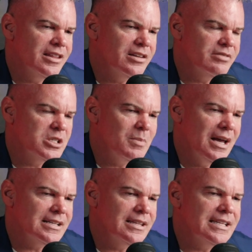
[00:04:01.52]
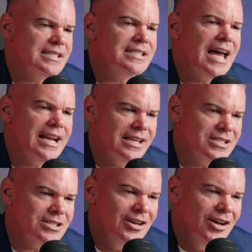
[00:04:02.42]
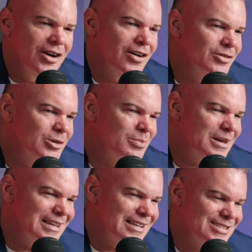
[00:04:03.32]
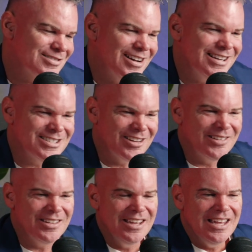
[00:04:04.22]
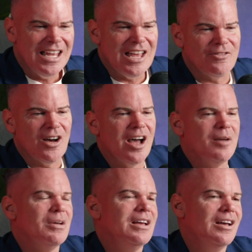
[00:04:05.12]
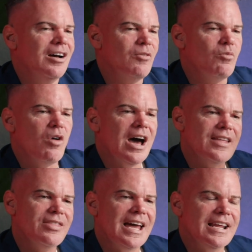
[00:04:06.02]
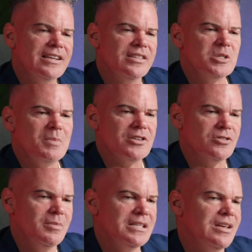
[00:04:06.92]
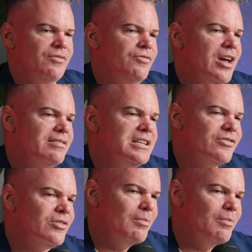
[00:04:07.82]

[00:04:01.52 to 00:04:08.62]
the respect and the status of your peers, right? So if I'm right at that end of the spectrum, it's a very different